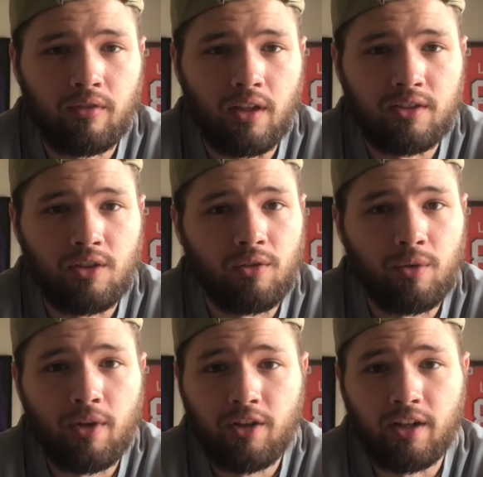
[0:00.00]
That's the
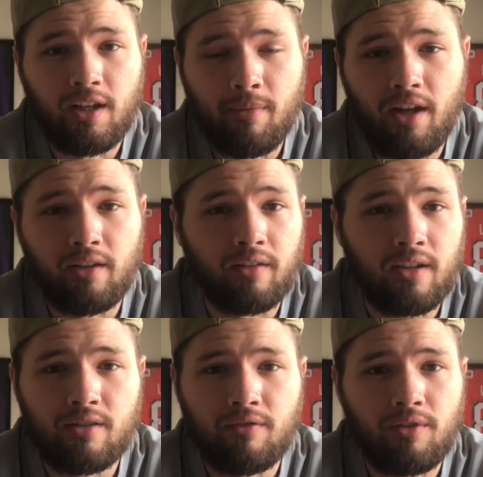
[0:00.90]
only way you're gonna get better,
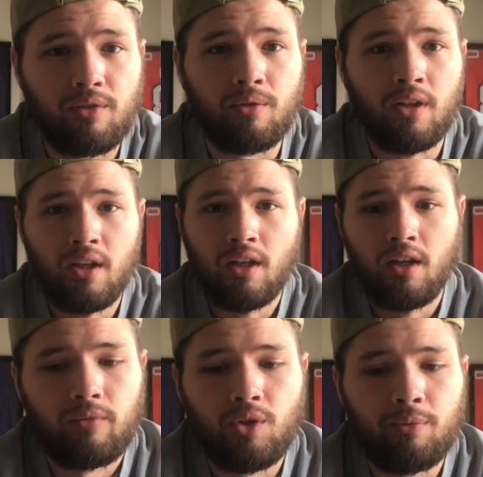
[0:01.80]
is if you
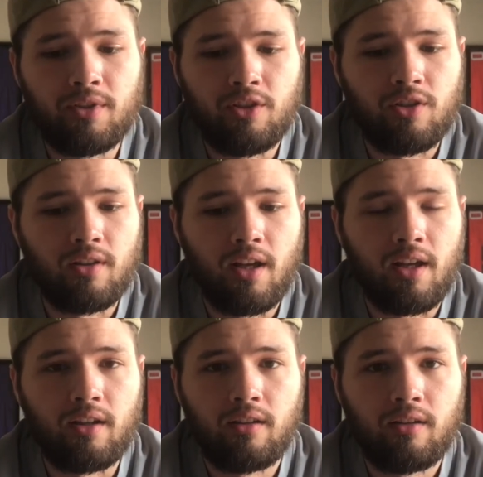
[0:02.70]
do a position
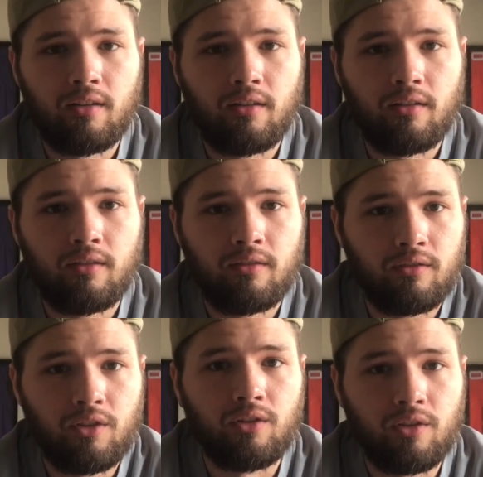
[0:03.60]
that
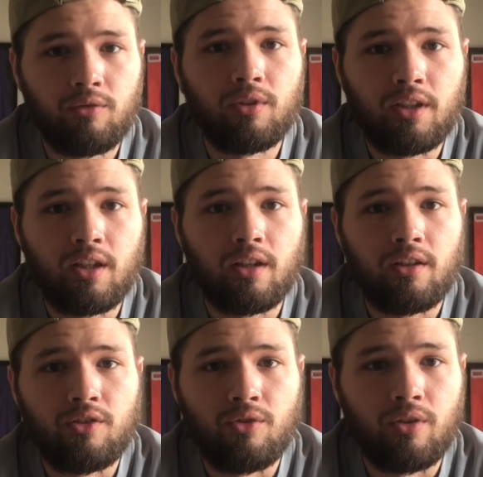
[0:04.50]
you're really gonna
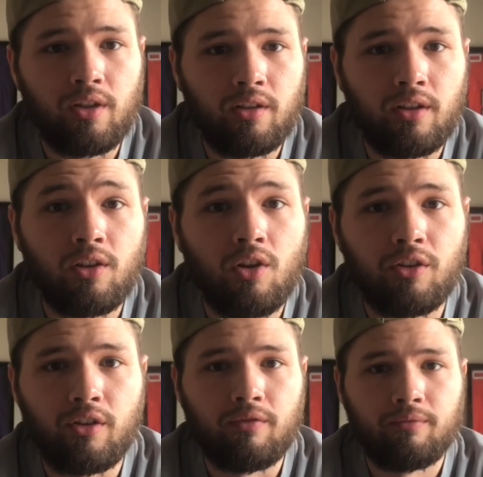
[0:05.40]
enjoy in the
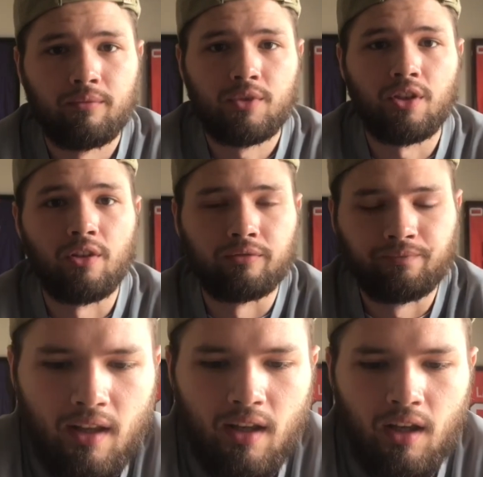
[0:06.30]
long run. So,
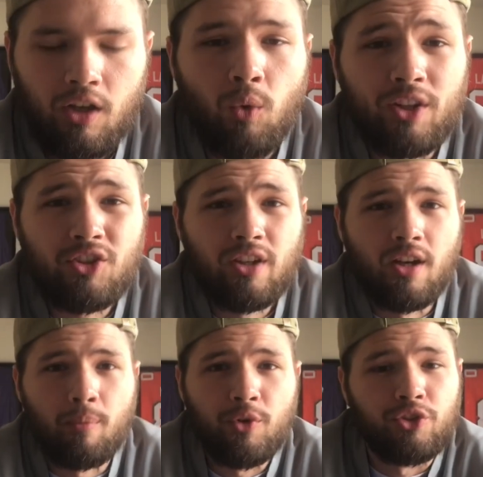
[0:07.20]
question
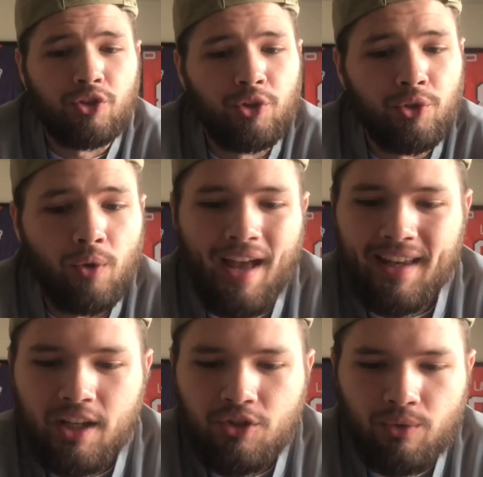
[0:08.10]
number 2:
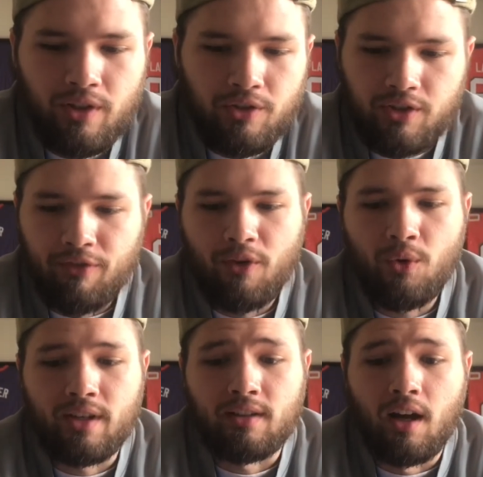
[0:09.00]
any drills to focus